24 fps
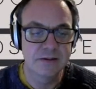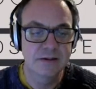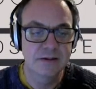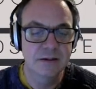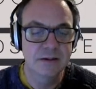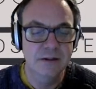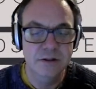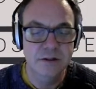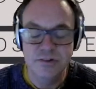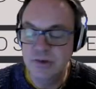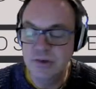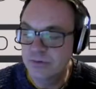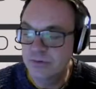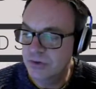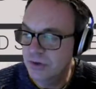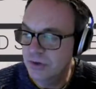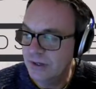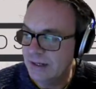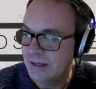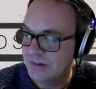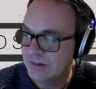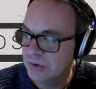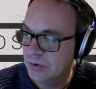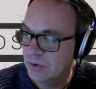So I've got,
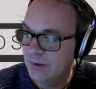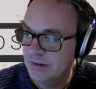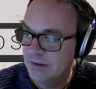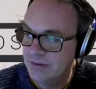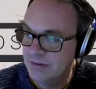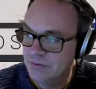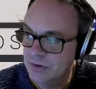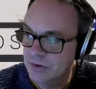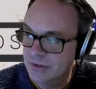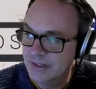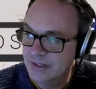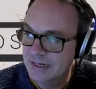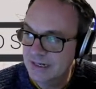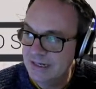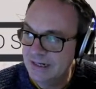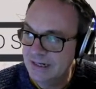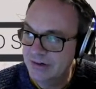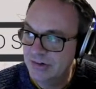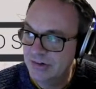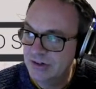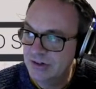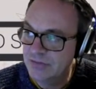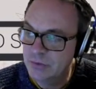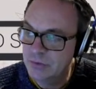as always, I've got a
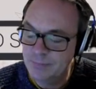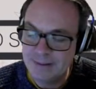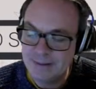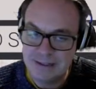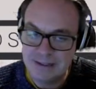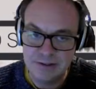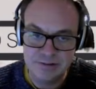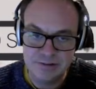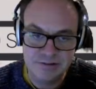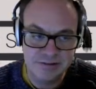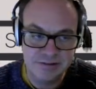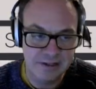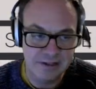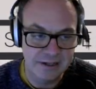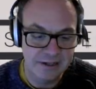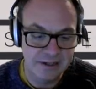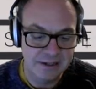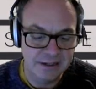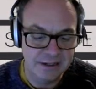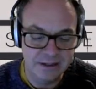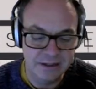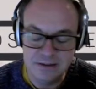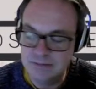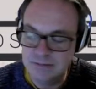collection of about
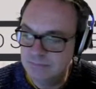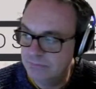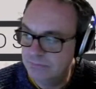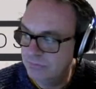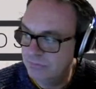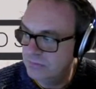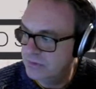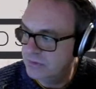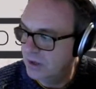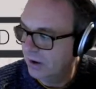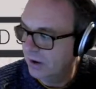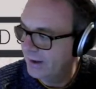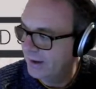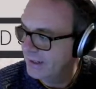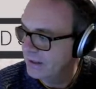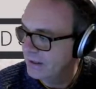9, I